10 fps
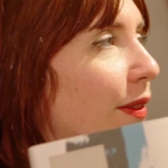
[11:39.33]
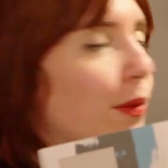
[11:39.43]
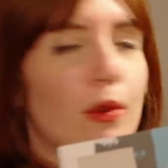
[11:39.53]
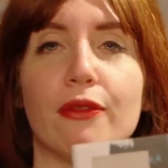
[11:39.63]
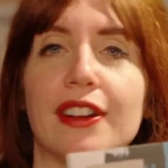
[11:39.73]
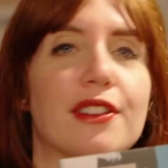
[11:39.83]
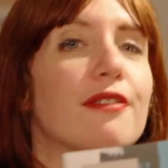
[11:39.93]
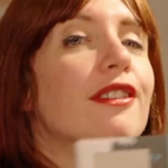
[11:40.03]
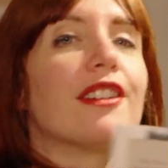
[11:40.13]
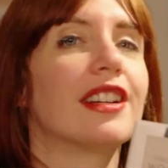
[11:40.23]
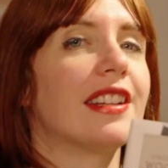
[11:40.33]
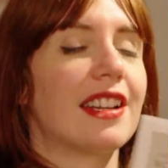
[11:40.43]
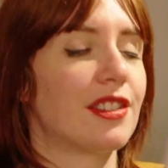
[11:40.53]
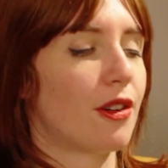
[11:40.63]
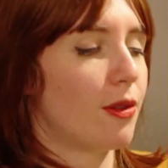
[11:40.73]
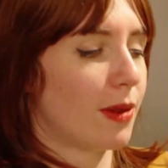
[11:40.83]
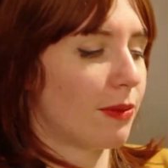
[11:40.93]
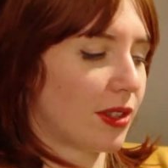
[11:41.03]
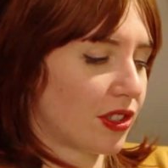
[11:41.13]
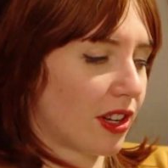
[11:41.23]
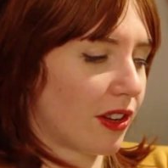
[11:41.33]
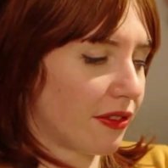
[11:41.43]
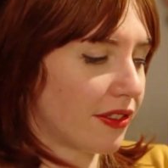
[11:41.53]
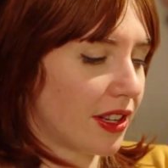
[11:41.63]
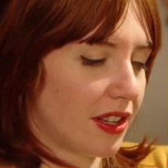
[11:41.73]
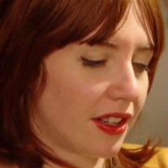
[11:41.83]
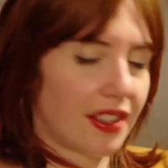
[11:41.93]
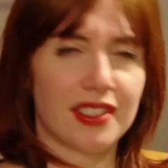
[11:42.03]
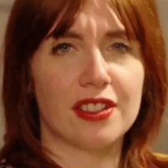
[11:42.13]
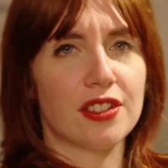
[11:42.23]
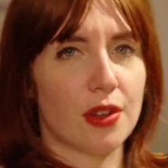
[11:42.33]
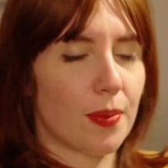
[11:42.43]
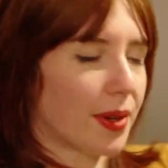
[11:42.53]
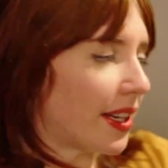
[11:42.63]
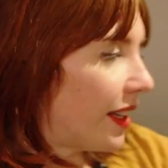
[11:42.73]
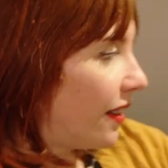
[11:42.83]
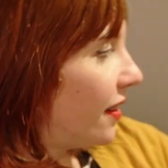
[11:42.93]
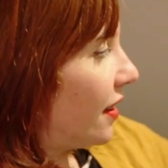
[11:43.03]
will find a very nice home on my shelf, because it's so pretty.